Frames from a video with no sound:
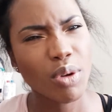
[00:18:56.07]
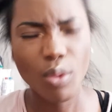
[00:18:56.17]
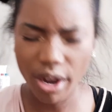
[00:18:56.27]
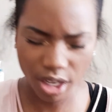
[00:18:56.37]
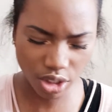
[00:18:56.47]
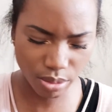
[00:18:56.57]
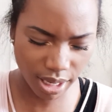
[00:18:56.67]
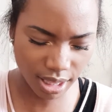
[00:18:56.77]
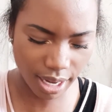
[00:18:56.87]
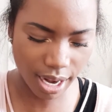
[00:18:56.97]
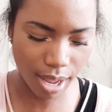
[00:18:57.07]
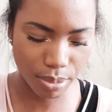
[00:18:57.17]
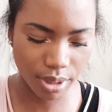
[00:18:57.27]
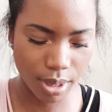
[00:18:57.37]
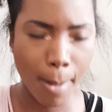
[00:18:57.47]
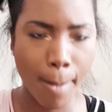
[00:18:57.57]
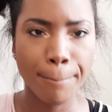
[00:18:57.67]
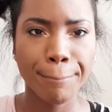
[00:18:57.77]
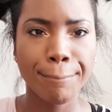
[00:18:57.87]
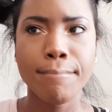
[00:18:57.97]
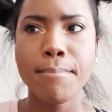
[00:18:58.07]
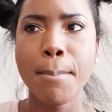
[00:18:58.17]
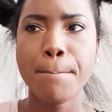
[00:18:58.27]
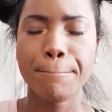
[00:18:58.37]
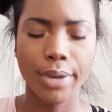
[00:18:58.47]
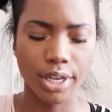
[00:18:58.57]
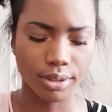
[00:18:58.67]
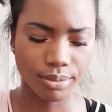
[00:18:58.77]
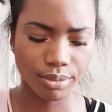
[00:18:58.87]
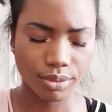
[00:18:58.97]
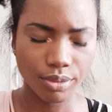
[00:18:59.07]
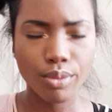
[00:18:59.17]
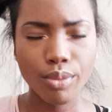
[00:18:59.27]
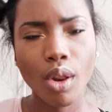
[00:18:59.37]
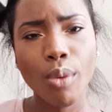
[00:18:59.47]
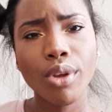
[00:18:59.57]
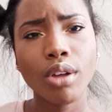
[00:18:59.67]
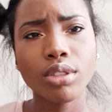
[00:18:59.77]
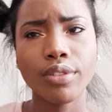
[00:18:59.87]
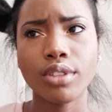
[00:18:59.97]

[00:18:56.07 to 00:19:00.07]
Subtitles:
Why did you make that happen? But we also have to